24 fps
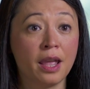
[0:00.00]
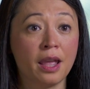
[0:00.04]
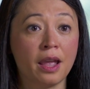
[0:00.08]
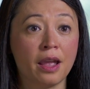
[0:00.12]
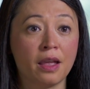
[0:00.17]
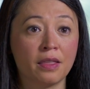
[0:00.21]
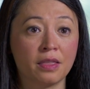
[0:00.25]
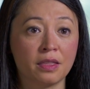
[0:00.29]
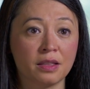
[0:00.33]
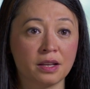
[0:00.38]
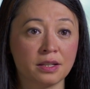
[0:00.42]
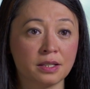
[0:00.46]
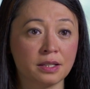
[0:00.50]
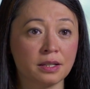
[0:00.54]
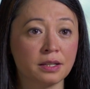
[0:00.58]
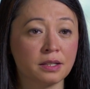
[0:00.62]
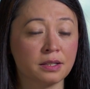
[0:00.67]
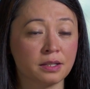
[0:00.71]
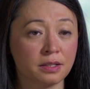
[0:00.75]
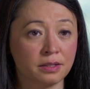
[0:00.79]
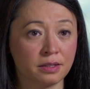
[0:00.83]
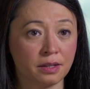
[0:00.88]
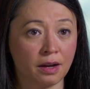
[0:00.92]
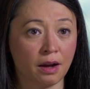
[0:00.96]
And this
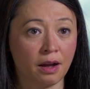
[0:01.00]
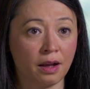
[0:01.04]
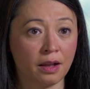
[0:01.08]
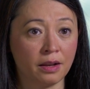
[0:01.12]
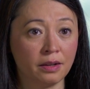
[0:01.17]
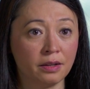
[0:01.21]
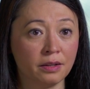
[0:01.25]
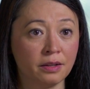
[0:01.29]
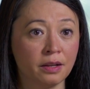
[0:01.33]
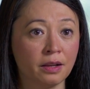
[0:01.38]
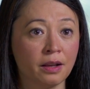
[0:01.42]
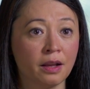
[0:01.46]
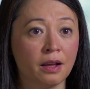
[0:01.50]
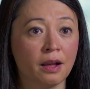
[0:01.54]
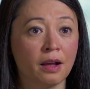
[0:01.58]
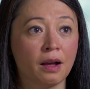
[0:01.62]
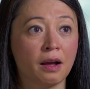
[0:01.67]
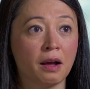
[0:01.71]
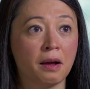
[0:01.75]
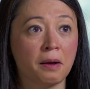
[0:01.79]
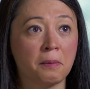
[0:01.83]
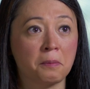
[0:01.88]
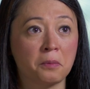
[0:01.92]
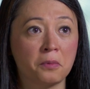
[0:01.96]
is done
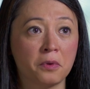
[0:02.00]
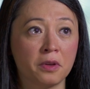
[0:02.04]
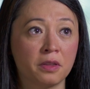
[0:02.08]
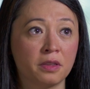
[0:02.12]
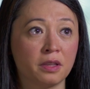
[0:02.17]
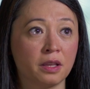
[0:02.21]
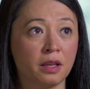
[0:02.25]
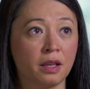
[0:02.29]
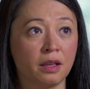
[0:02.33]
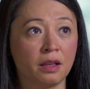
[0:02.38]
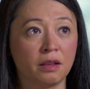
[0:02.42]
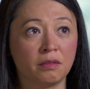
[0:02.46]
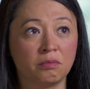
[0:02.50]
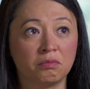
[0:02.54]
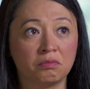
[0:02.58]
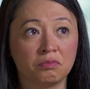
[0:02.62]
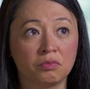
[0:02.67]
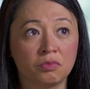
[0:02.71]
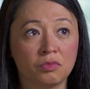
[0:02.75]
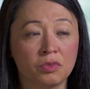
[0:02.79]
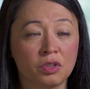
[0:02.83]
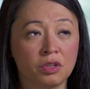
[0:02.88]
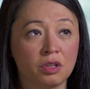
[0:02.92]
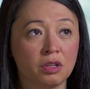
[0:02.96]
within